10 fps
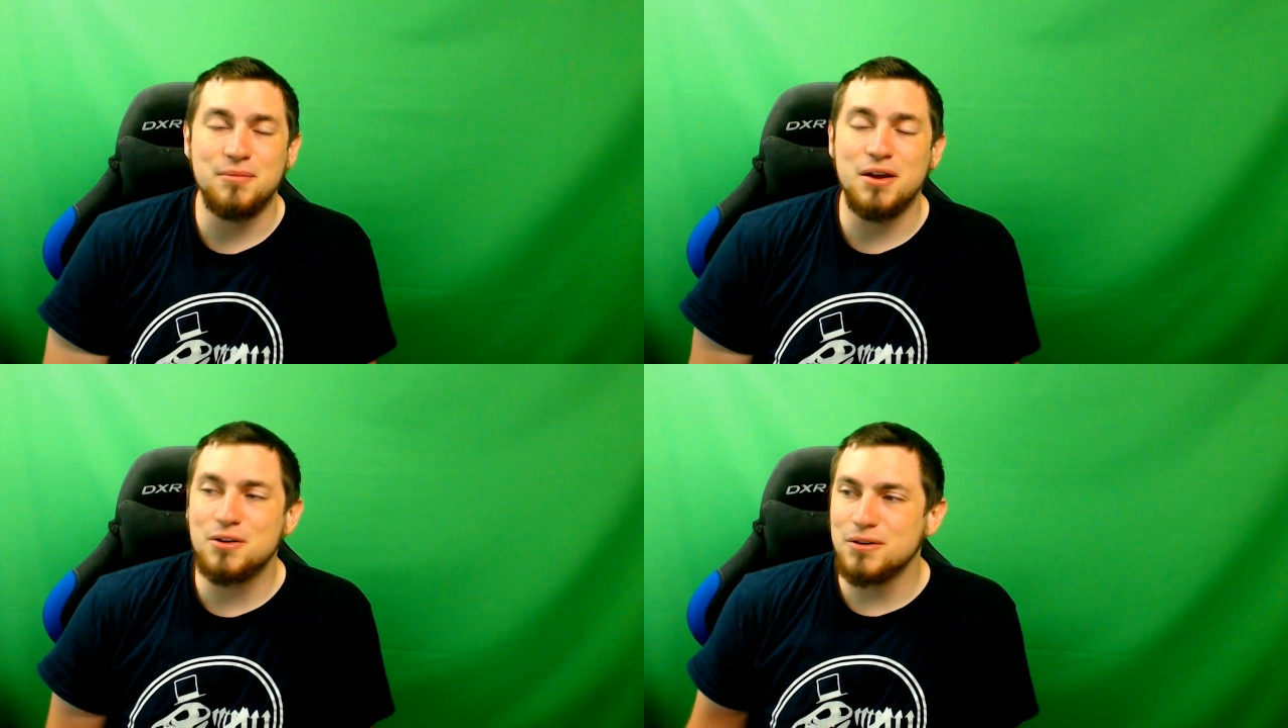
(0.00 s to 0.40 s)

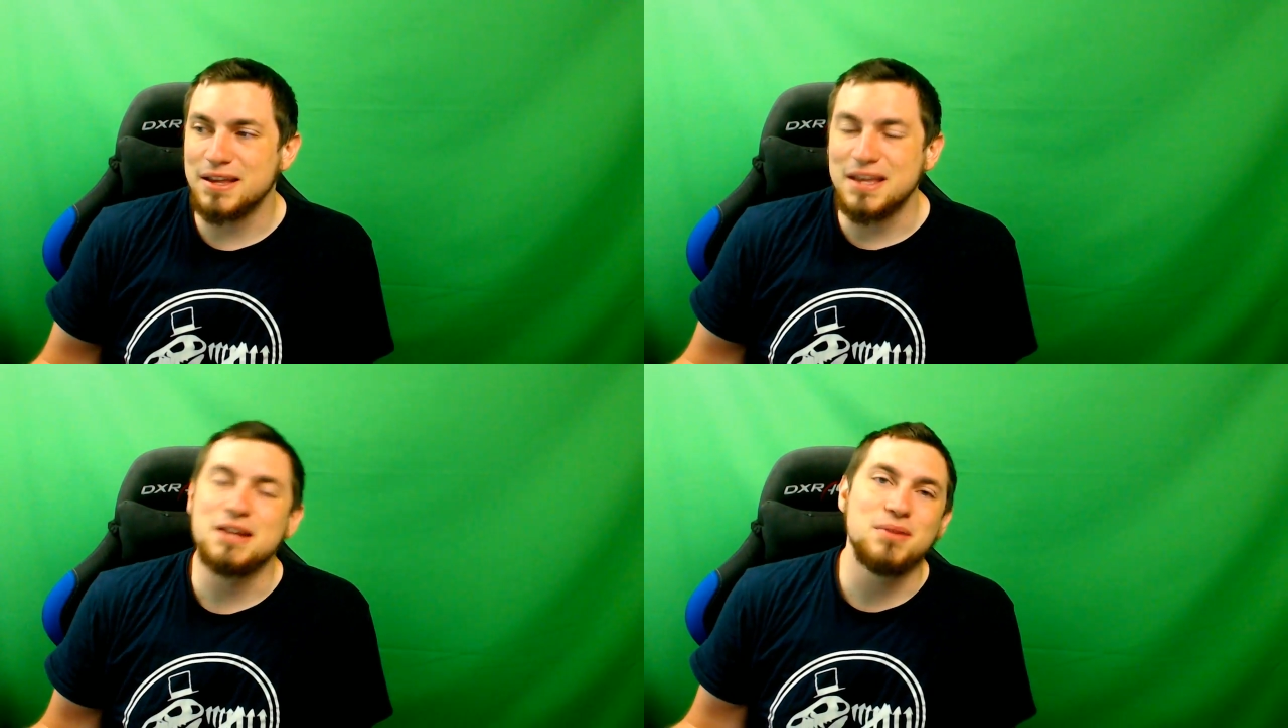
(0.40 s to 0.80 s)
I'm not
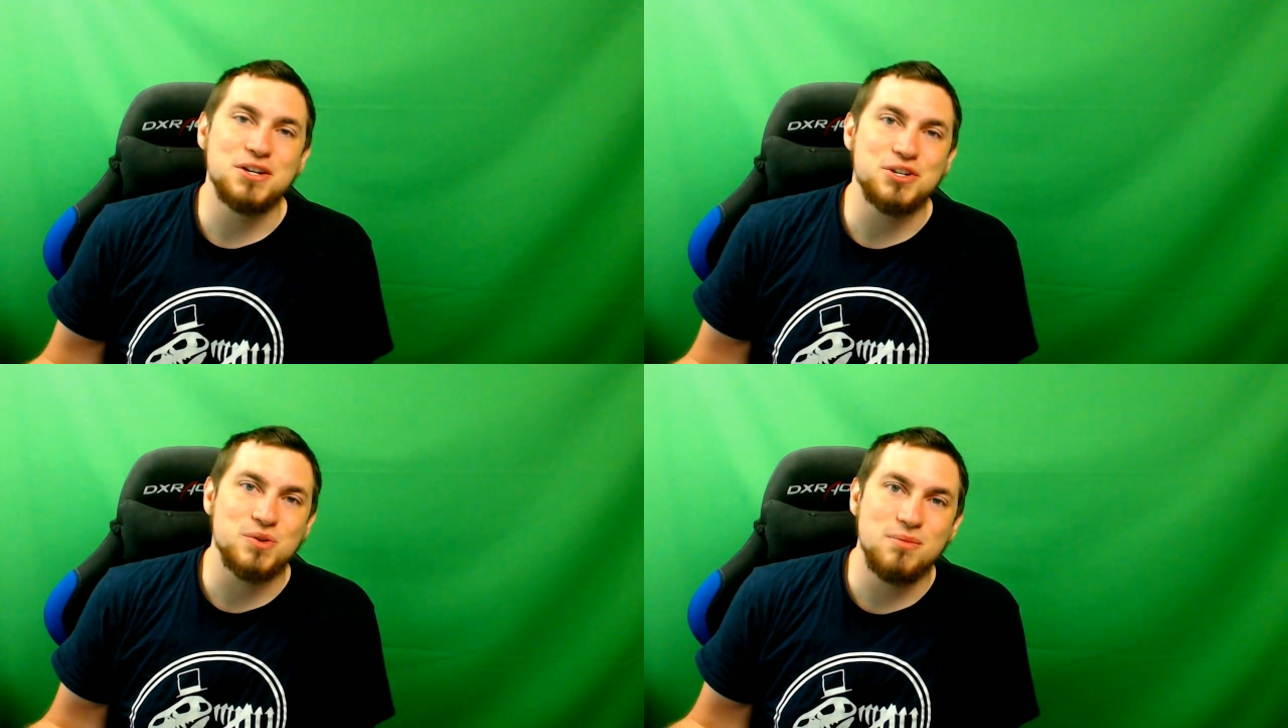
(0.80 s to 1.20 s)
going to end
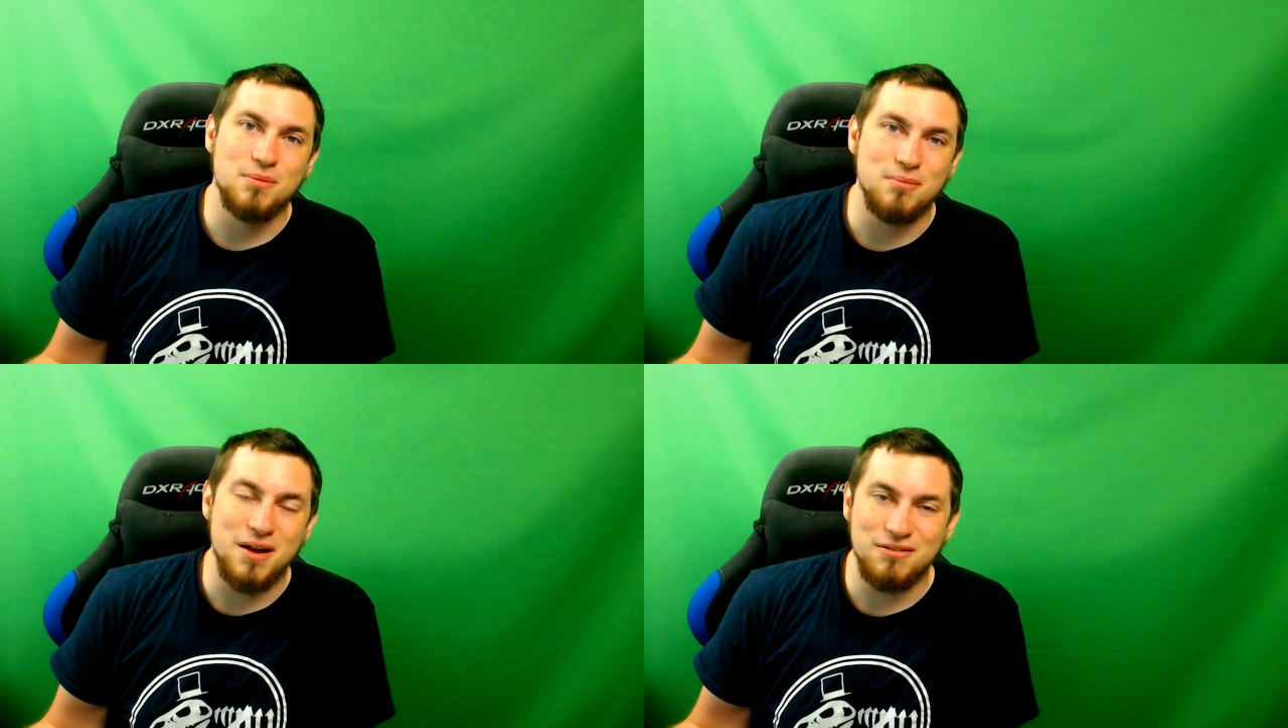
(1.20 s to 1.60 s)
my
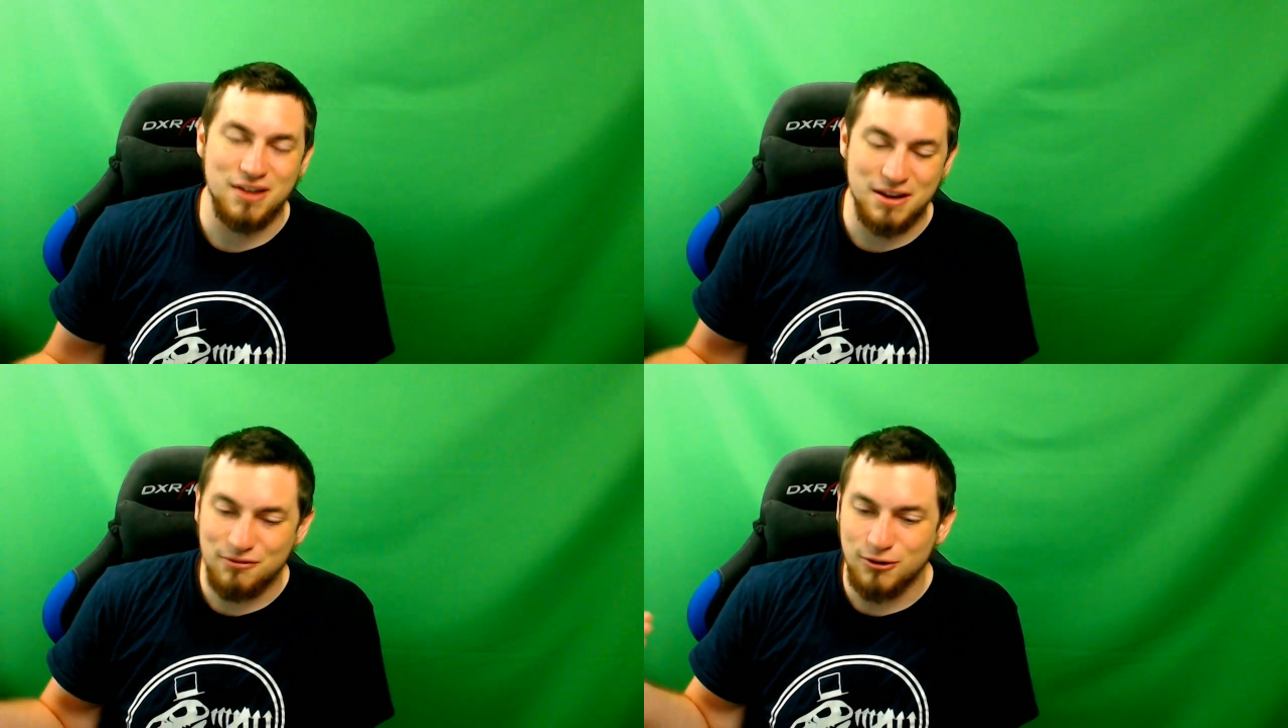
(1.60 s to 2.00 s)
stream and
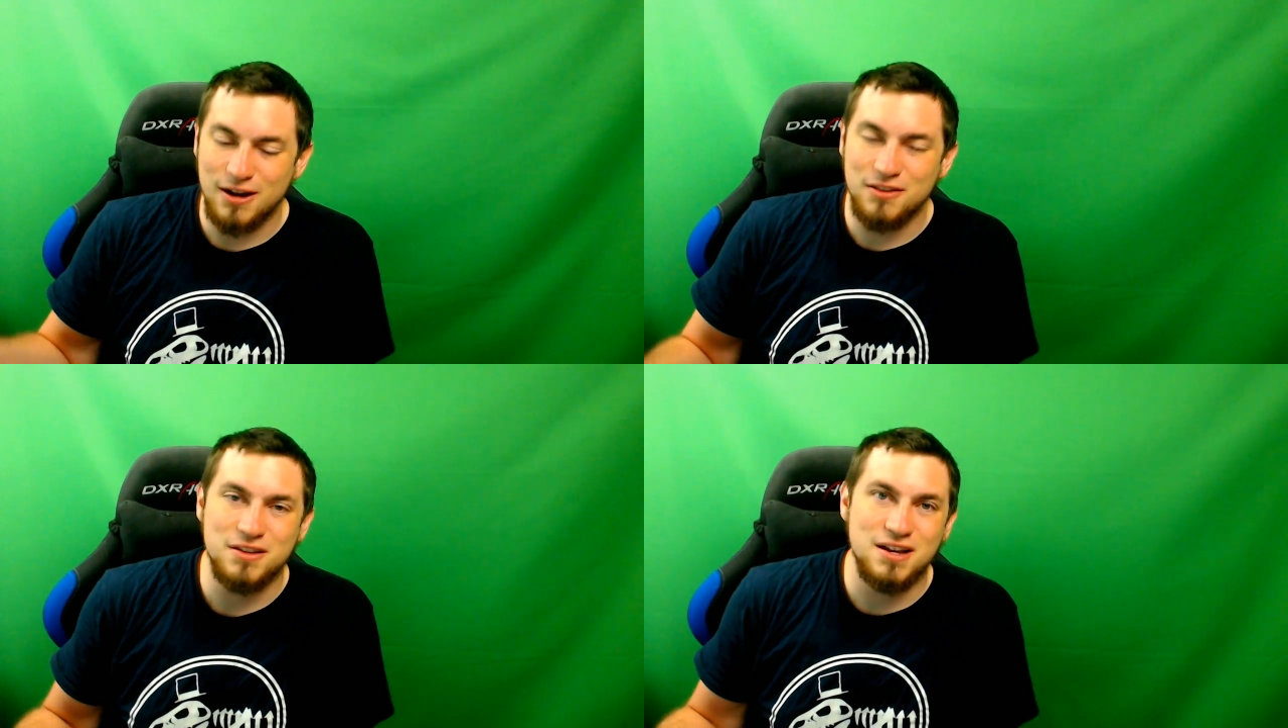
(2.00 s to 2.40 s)

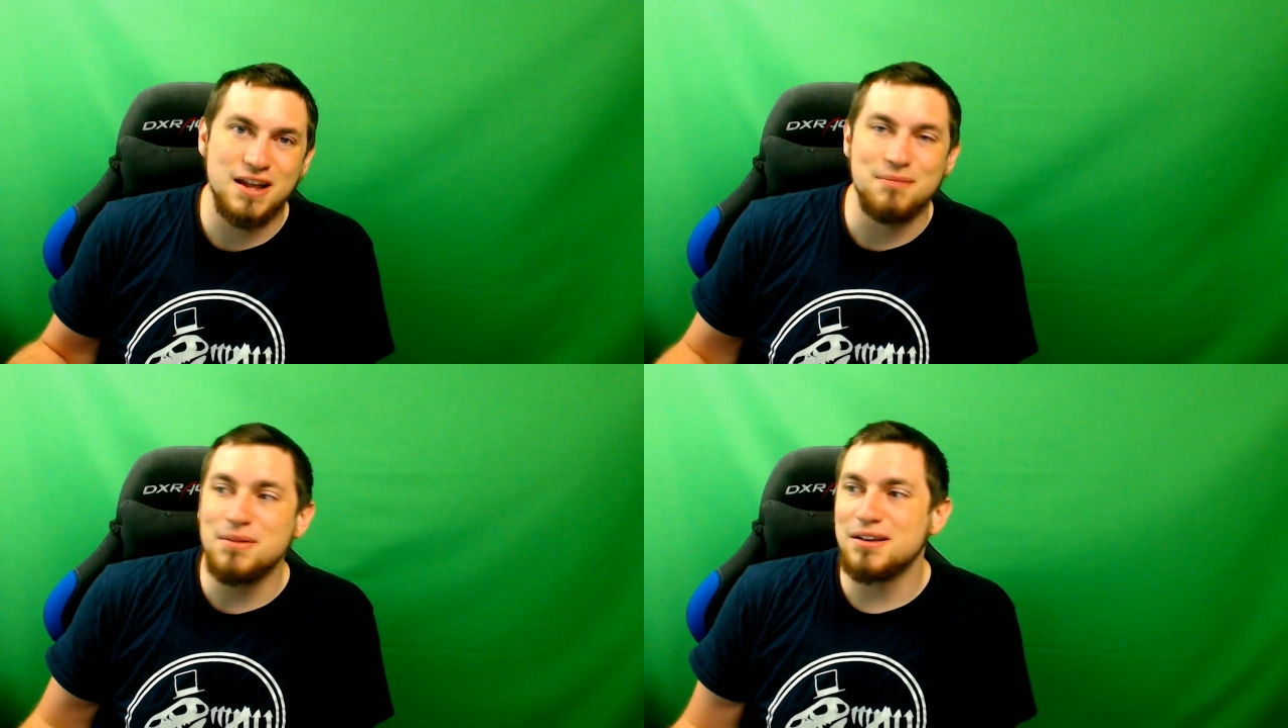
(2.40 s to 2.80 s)
right on the
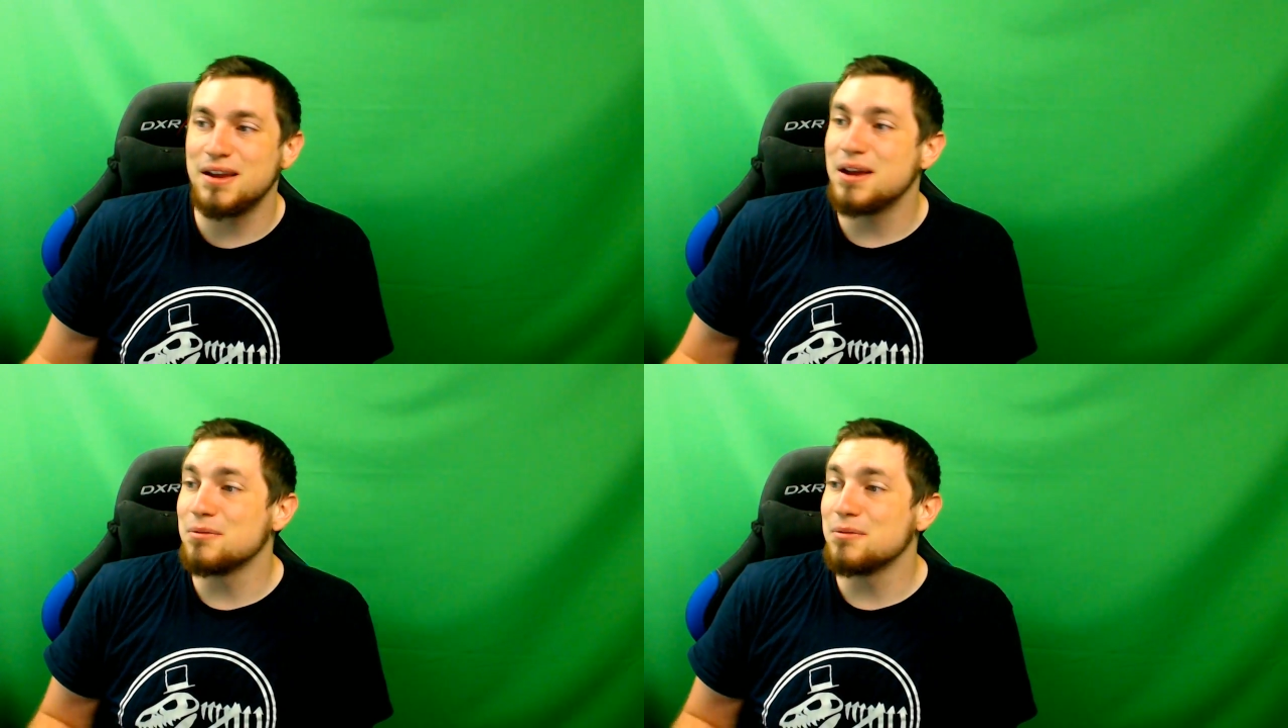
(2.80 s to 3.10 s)
dot at midnight.